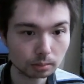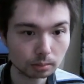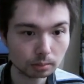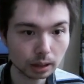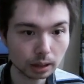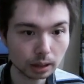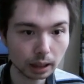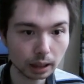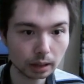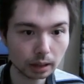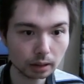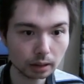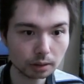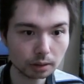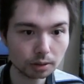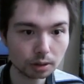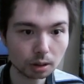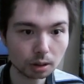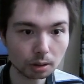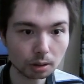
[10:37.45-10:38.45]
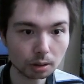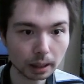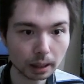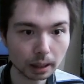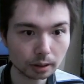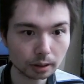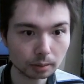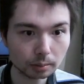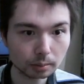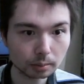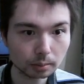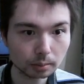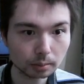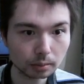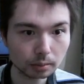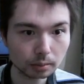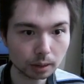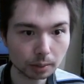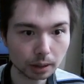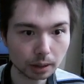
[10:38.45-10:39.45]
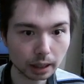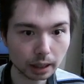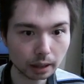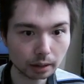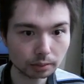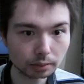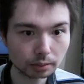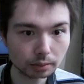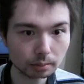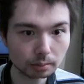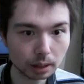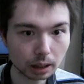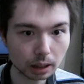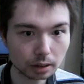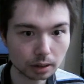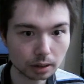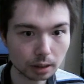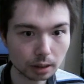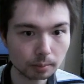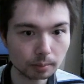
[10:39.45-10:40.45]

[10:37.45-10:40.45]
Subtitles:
and if you go back, then we have mate here.